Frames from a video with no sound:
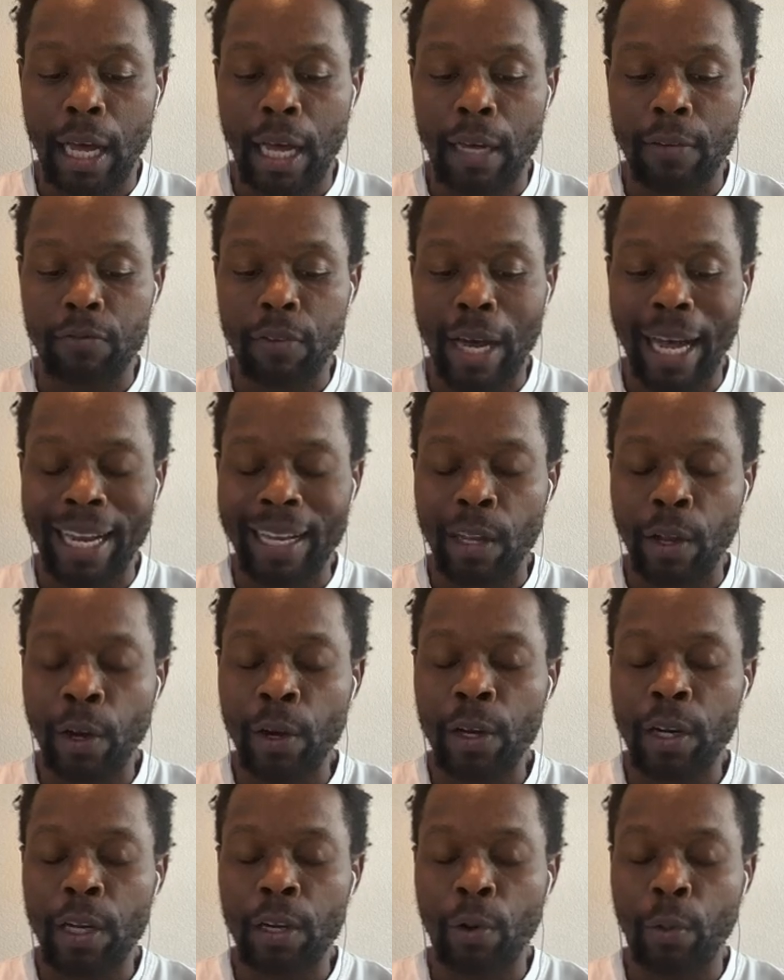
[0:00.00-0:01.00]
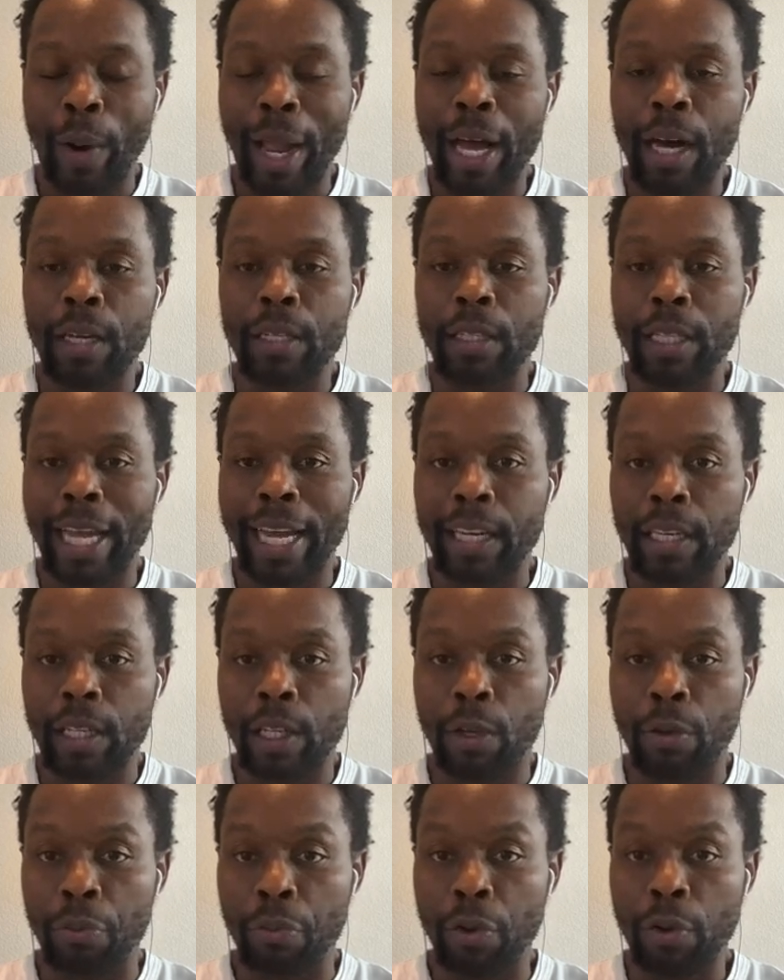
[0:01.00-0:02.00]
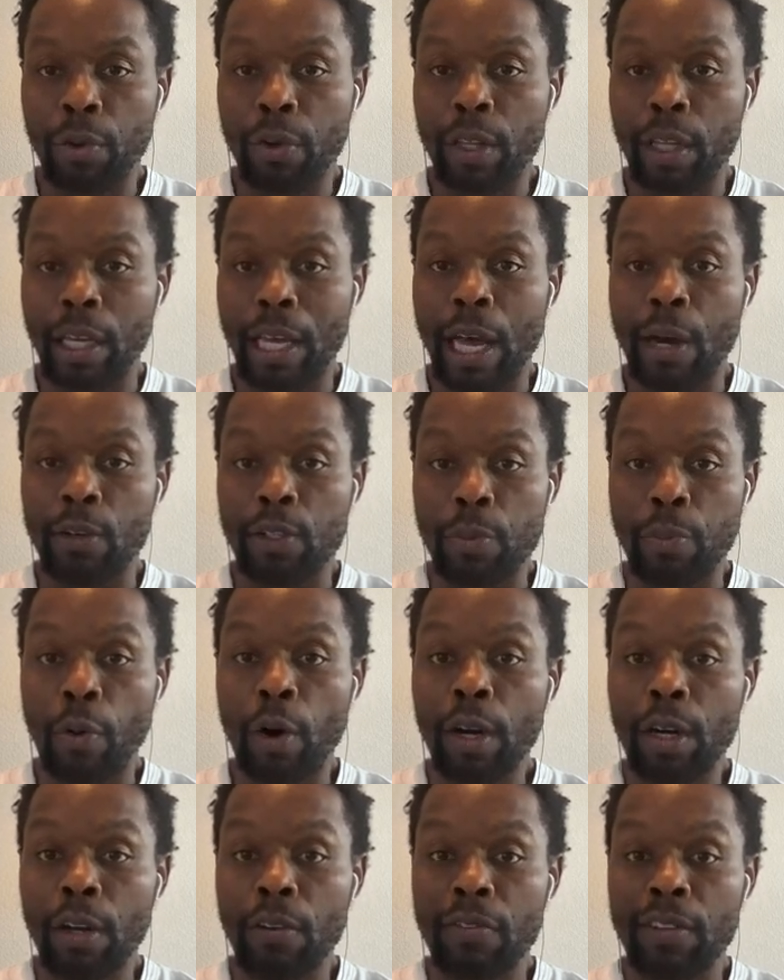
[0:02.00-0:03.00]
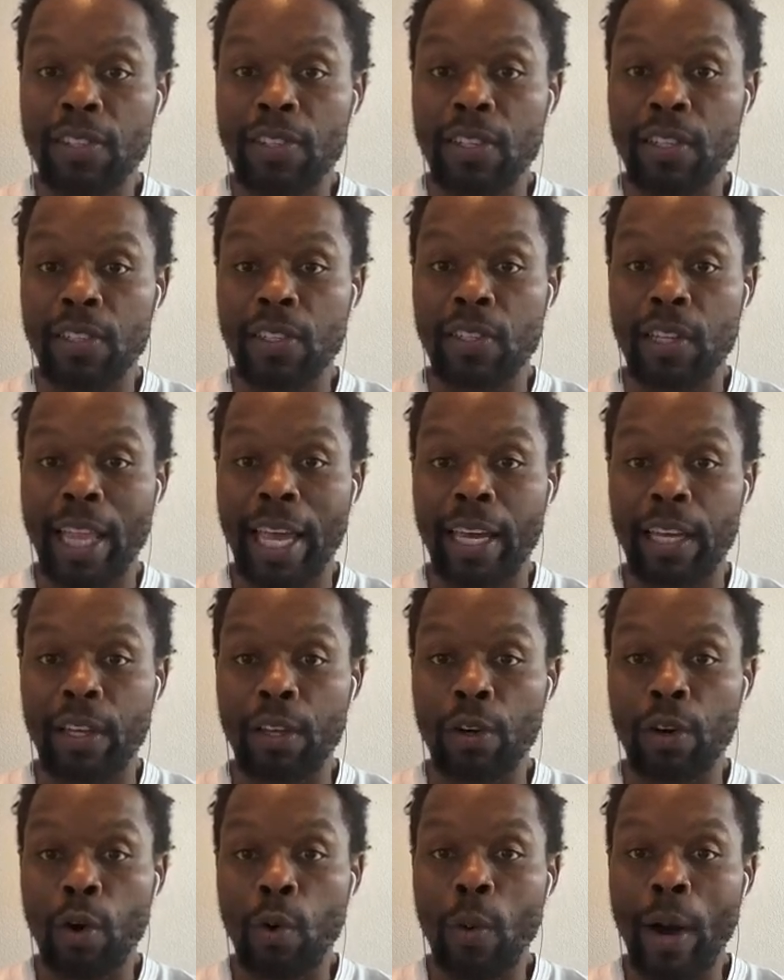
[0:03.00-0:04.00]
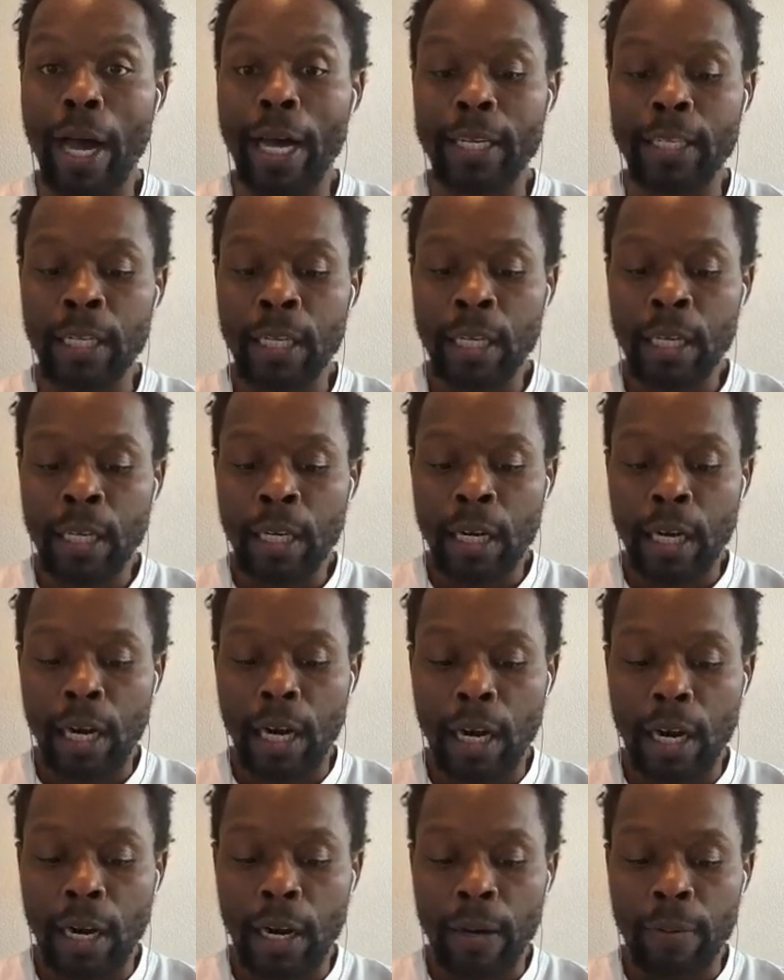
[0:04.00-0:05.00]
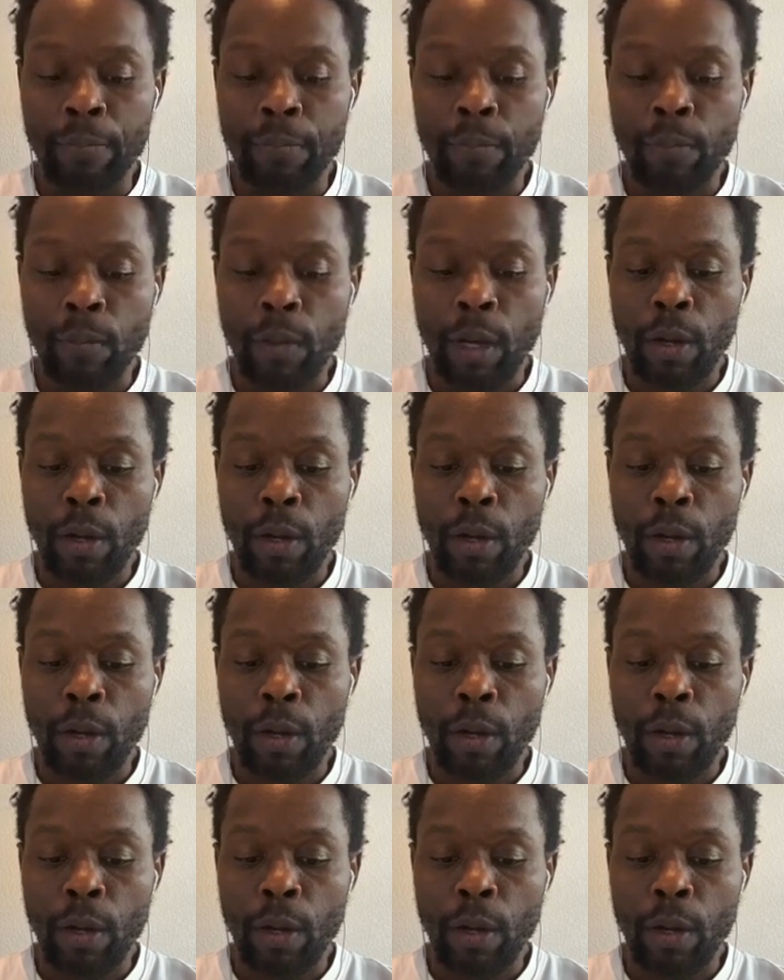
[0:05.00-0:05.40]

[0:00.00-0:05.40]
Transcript: i've i learned around that community i was part of is just like you know what um,